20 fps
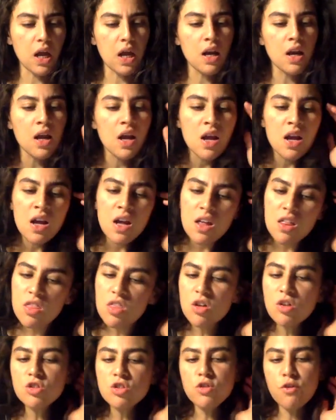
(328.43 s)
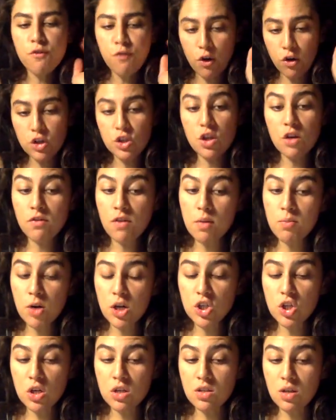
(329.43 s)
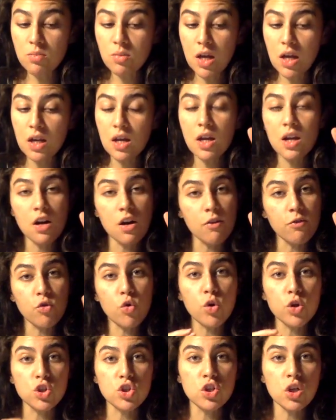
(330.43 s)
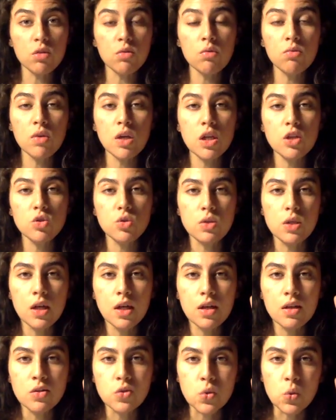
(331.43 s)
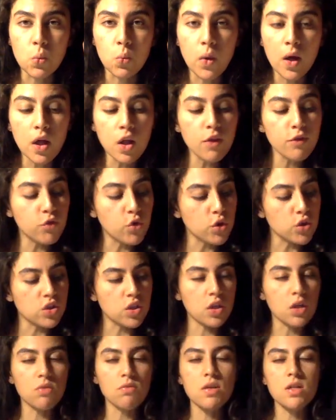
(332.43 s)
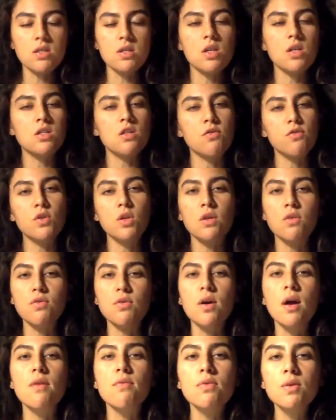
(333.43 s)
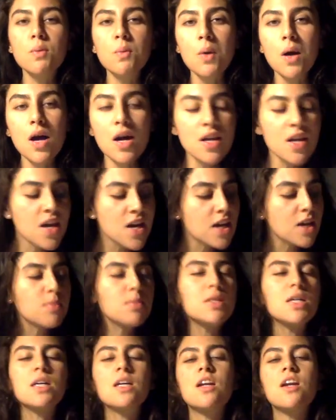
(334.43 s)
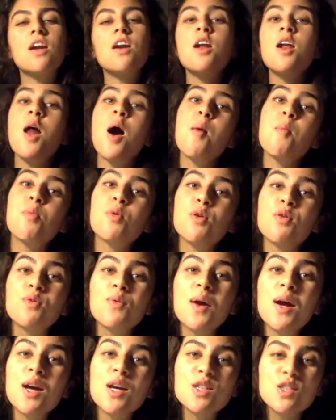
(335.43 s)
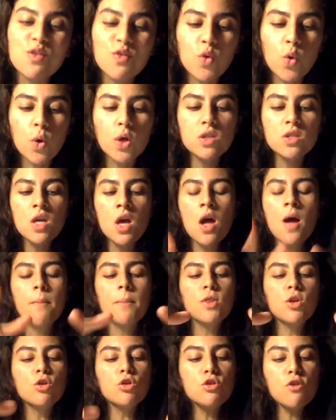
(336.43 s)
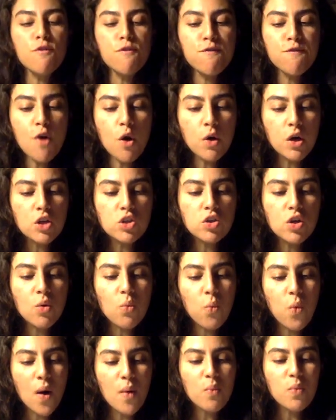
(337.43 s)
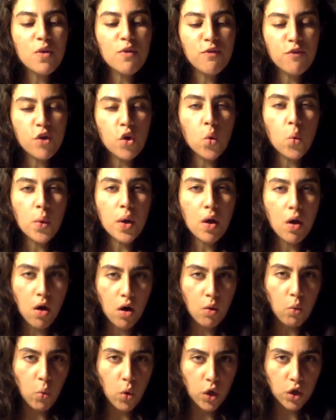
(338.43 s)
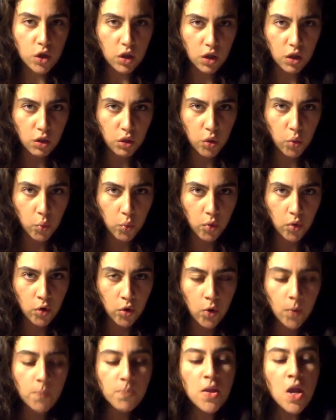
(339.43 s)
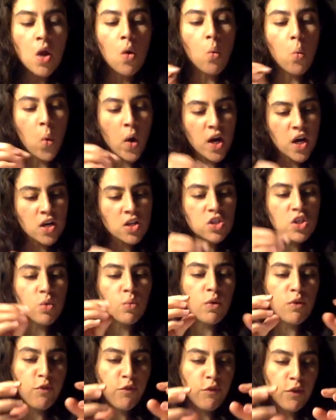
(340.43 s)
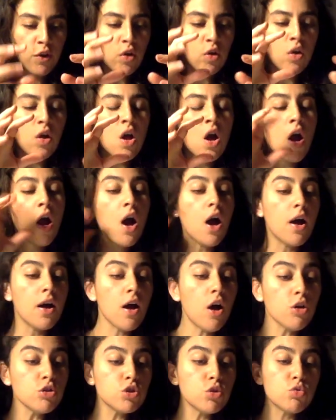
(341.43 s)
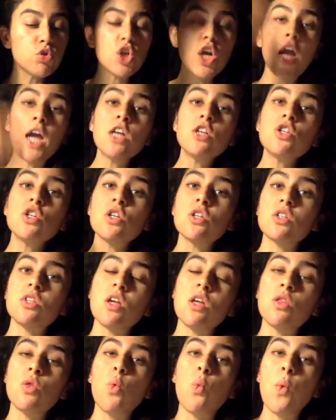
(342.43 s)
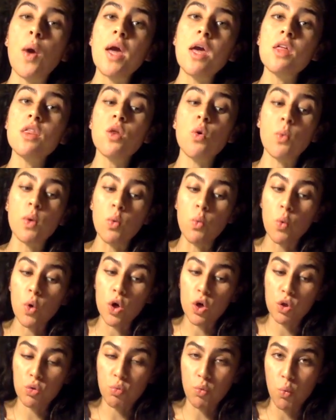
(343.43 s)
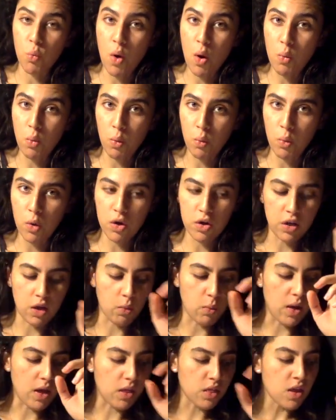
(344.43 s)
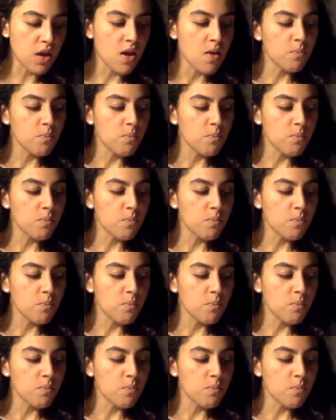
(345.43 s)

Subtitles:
And there's a focus on vibration as I'm getting it, and of course general readings, so take it as you will. Of course it can resonate differently for everyone, it can be taken in a number of ways, of course, but there's a focus on what we feel we are working through, what it is that we feel also changes in the way that we work through what we're working with.